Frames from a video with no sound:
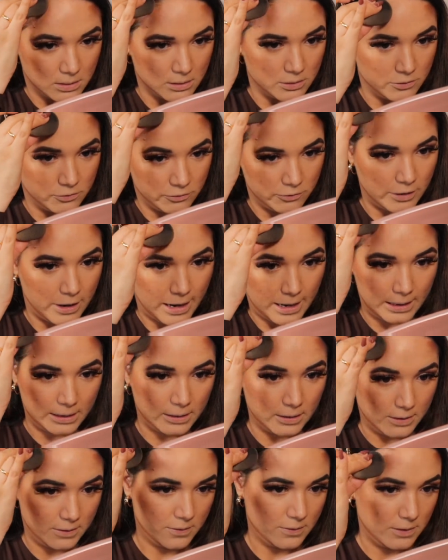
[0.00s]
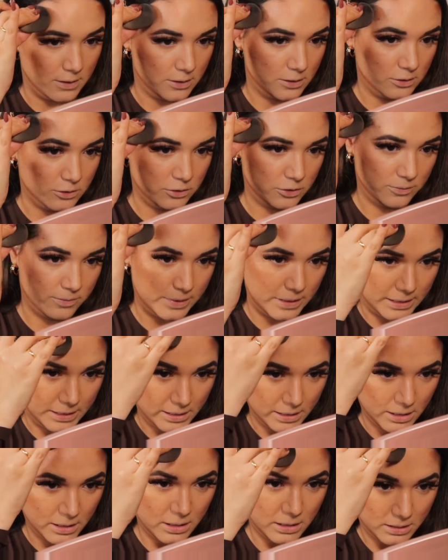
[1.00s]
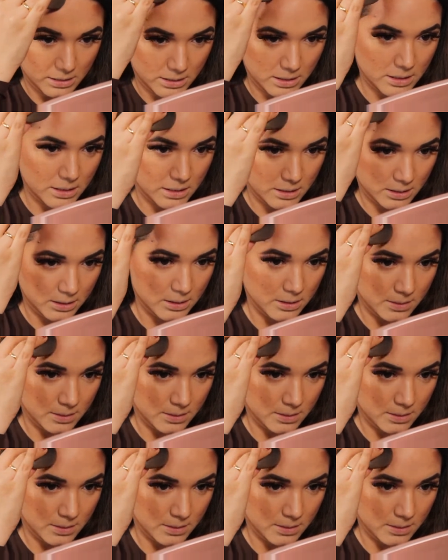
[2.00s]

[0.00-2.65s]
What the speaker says: drag this into my hairline.